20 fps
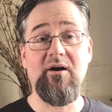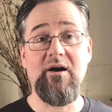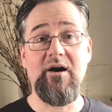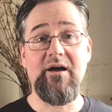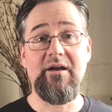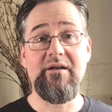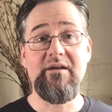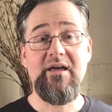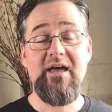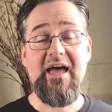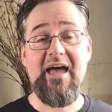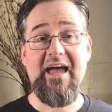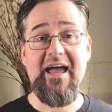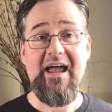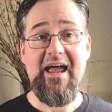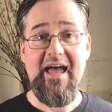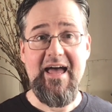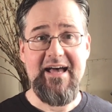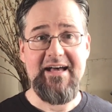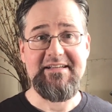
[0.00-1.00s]
on
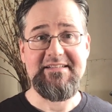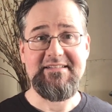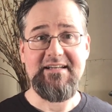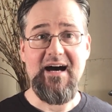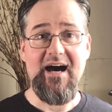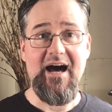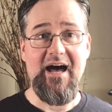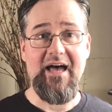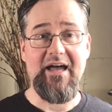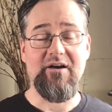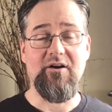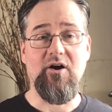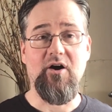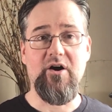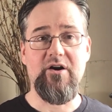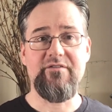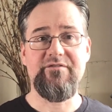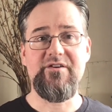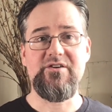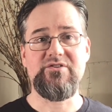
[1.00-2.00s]
ASI,
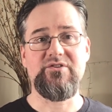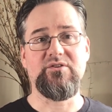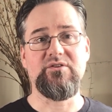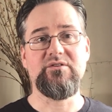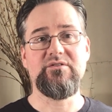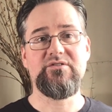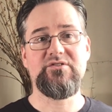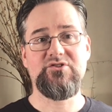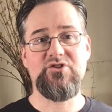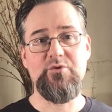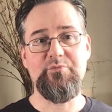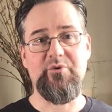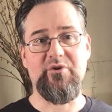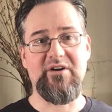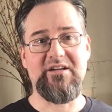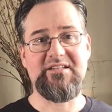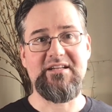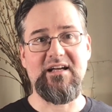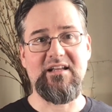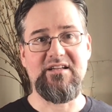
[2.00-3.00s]
artificial
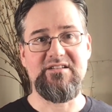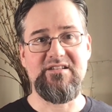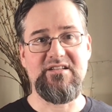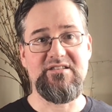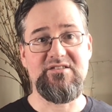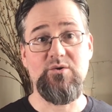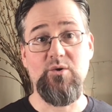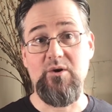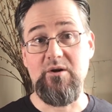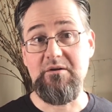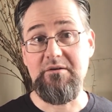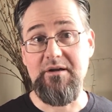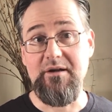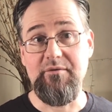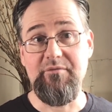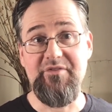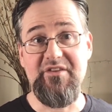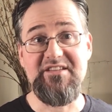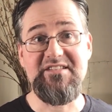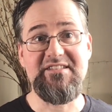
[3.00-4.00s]
superintelligence, or
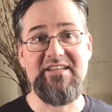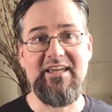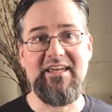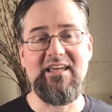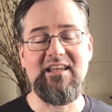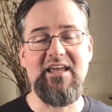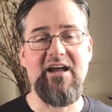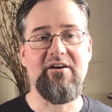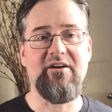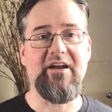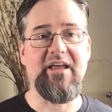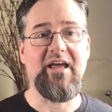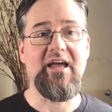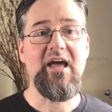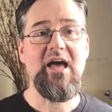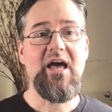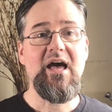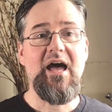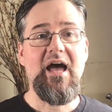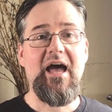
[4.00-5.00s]
the
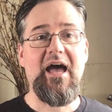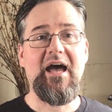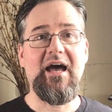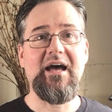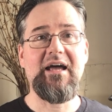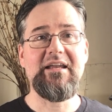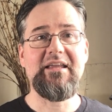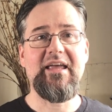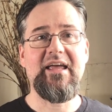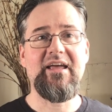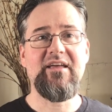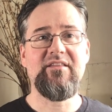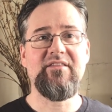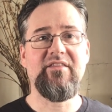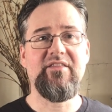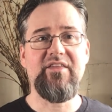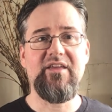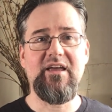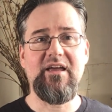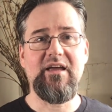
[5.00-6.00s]
singularity. And
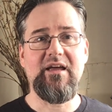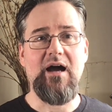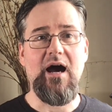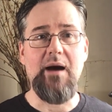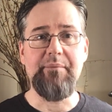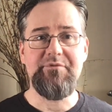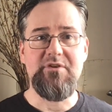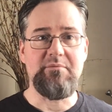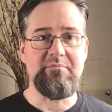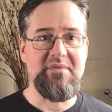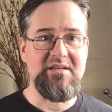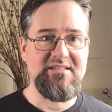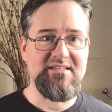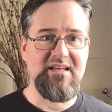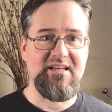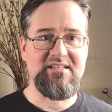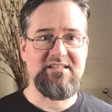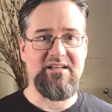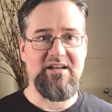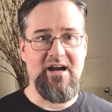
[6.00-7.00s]
in the
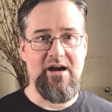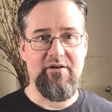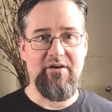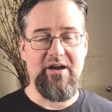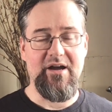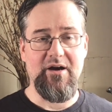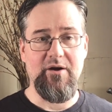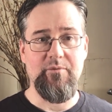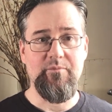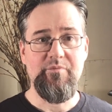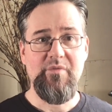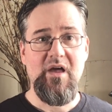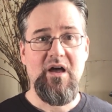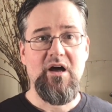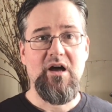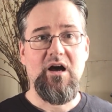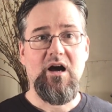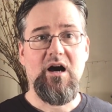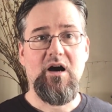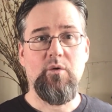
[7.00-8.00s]
optimistic scenario,
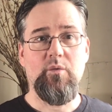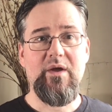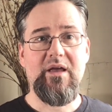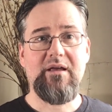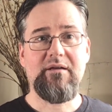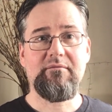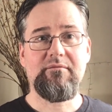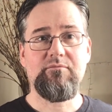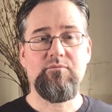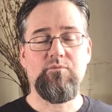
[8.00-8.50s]
we